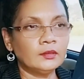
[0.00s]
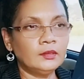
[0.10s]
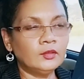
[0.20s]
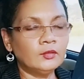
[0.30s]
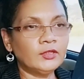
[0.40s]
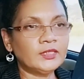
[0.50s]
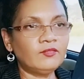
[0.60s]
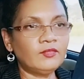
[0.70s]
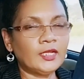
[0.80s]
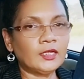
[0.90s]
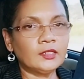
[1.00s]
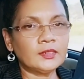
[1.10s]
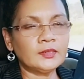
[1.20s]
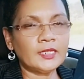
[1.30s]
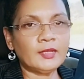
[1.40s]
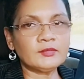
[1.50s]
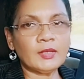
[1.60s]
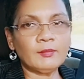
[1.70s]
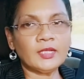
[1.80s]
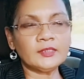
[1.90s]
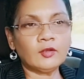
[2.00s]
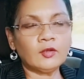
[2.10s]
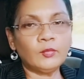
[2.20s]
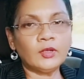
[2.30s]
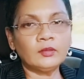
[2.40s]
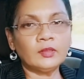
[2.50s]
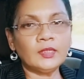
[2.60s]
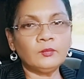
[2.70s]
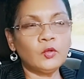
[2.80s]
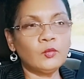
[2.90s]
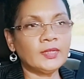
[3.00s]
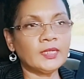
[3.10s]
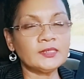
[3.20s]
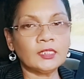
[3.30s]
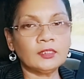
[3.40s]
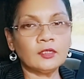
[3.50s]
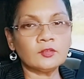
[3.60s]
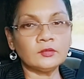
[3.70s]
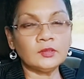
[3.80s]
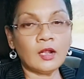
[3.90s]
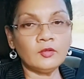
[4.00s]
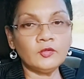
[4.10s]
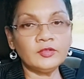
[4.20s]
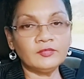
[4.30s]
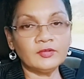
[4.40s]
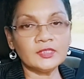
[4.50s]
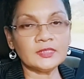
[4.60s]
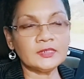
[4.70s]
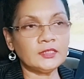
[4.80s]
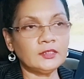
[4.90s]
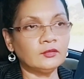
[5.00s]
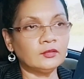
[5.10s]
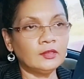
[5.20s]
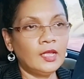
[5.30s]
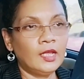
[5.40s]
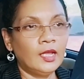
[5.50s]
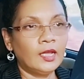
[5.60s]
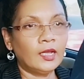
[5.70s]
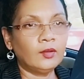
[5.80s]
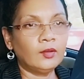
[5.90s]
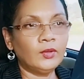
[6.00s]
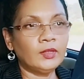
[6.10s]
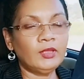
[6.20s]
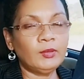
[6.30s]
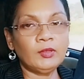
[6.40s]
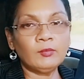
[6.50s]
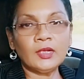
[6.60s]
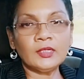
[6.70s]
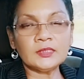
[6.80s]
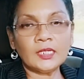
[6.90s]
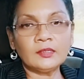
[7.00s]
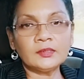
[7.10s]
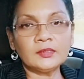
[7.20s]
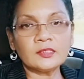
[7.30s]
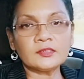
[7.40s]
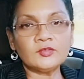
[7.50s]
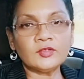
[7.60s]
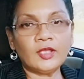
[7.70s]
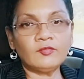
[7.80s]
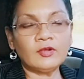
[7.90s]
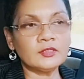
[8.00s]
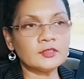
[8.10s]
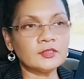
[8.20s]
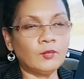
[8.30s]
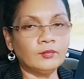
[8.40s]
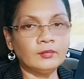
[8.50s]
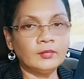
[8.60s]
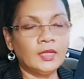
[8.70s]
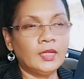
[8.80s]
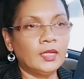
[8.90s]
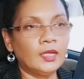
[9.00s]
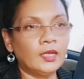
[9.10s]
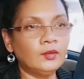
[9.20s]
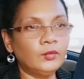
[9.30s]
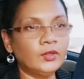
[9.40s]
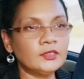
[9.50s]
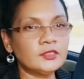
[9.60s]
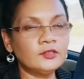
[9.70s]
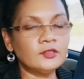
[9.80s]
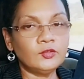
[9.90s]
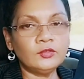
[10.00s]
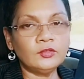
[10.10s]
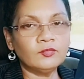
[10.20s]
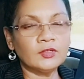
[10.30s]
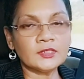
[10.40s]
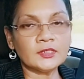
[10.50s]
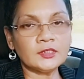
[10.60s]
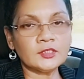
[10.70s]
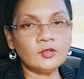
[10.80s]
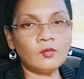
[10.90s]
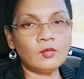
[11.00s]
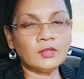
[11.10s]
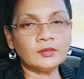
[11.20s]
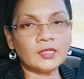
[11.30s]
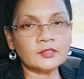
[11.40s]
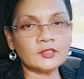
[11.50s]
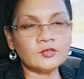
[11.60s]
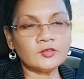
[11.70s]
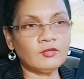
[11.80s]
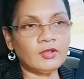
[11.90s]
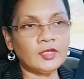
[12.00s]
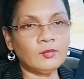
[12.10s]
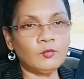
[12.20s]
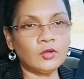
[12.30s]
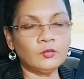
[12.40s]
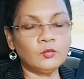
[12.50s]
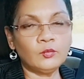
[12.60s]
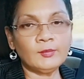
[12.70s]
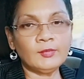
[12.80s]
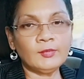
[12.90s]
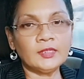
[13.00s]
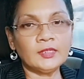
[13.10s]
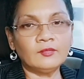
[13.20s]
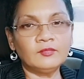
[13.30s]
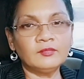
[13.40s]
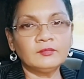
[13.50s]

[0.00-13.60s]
You know, but I find a lot of times a man take up a, a woman and send her to all university, you know. And when maybe Molly is like a taxi driver or something, and when she done university, she don't want a taxi driver anymore who maybe didn't have